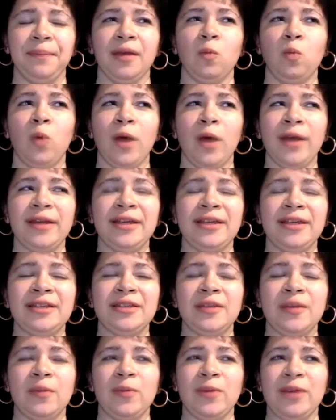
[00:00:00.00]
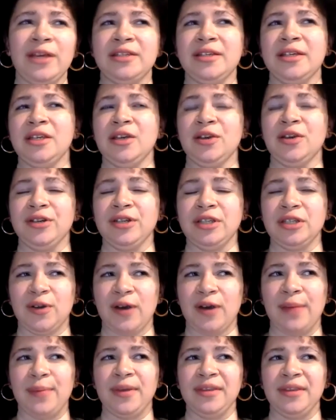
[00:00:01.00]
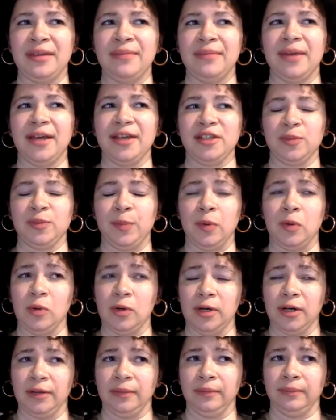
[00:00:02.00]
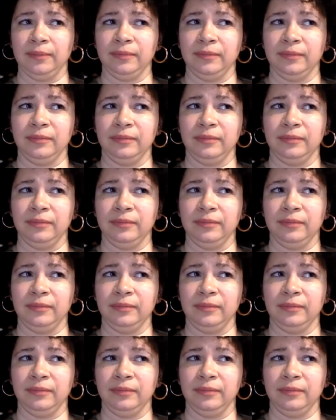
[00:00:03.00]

what is the reason you're describing them as poor?